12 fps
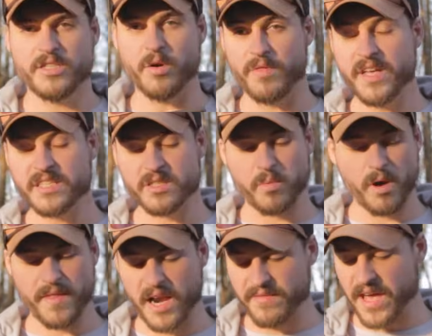So this is
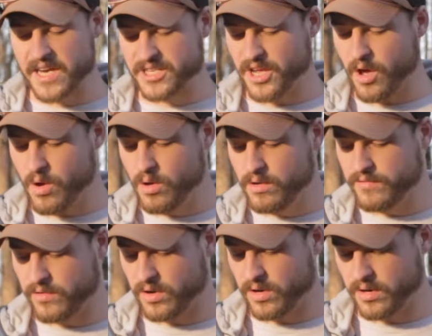one that I've actually owned
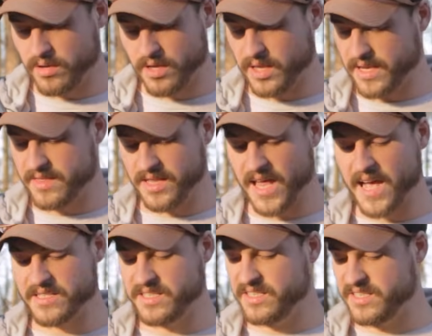for like the
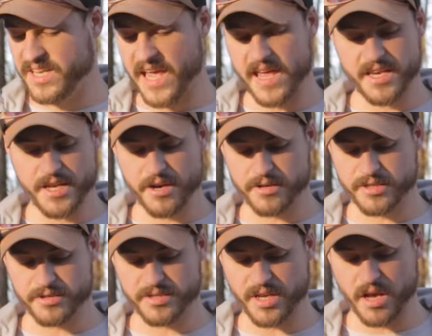last 10 years
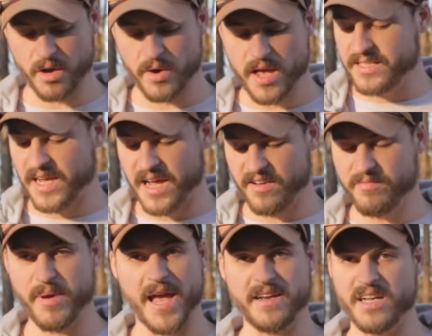or so. It's kind
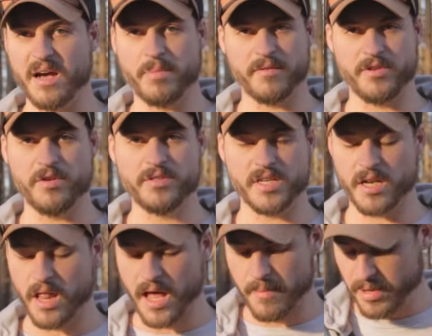of banged up, I've used it a
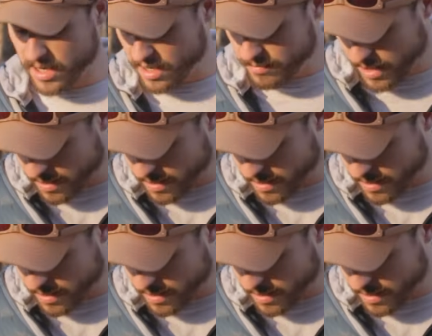lot, but I'm